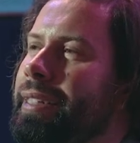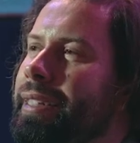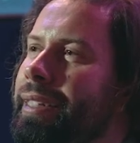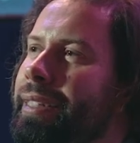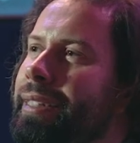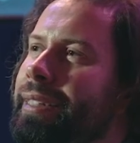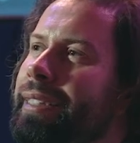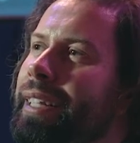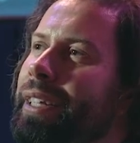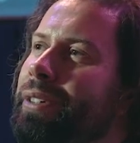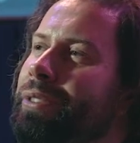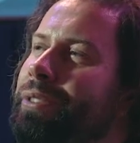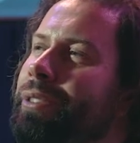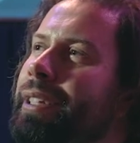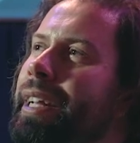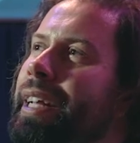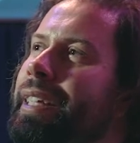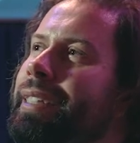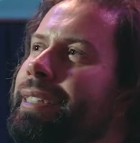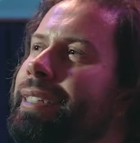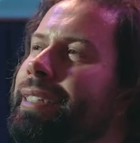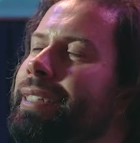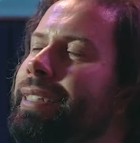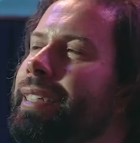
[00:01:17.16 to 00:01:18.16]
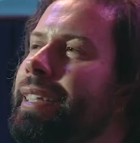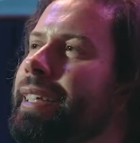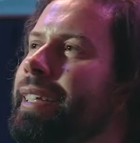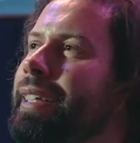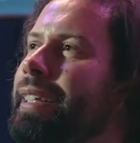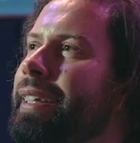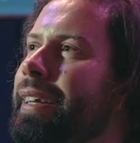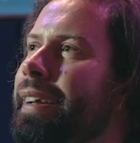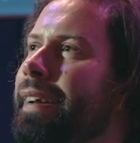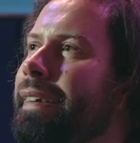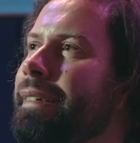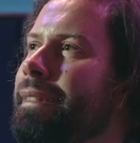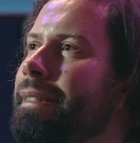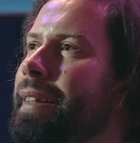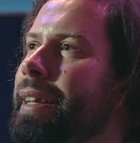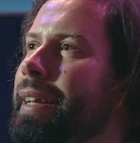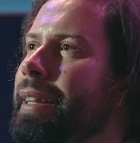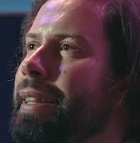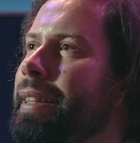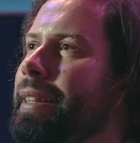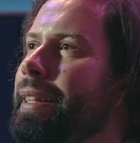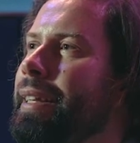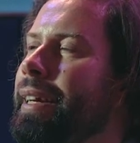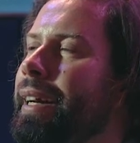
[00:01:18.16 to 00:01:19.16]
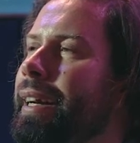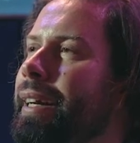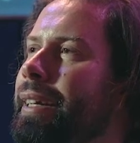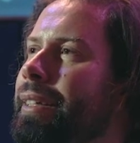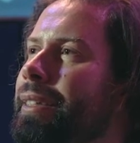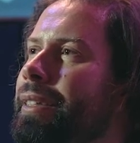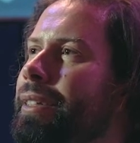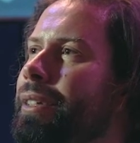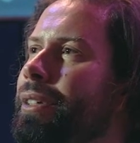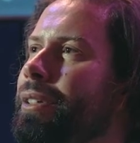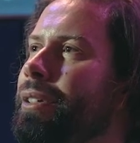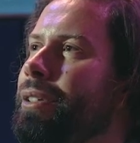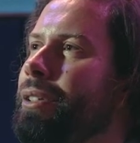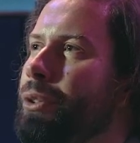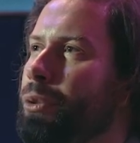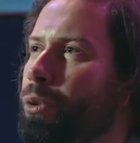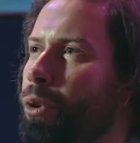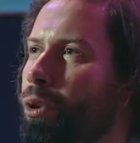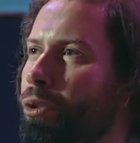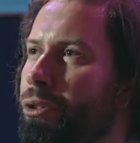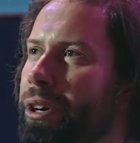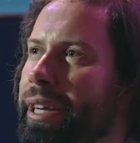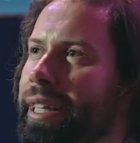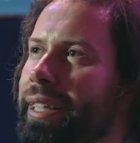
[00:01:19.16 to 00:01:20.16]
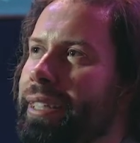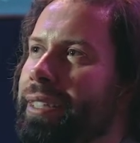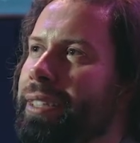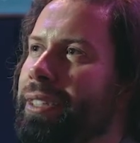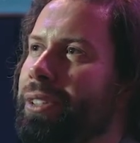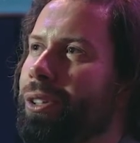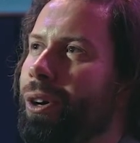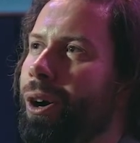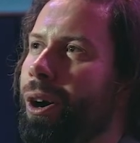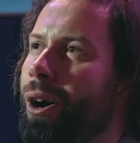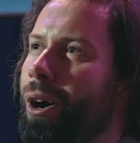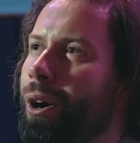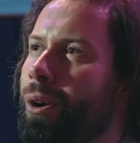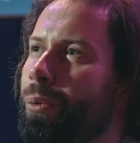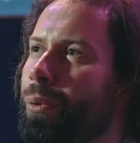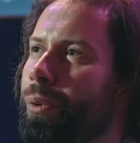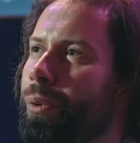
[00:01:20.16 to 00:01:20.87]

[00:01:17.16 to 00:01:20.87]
a different entity in that you already start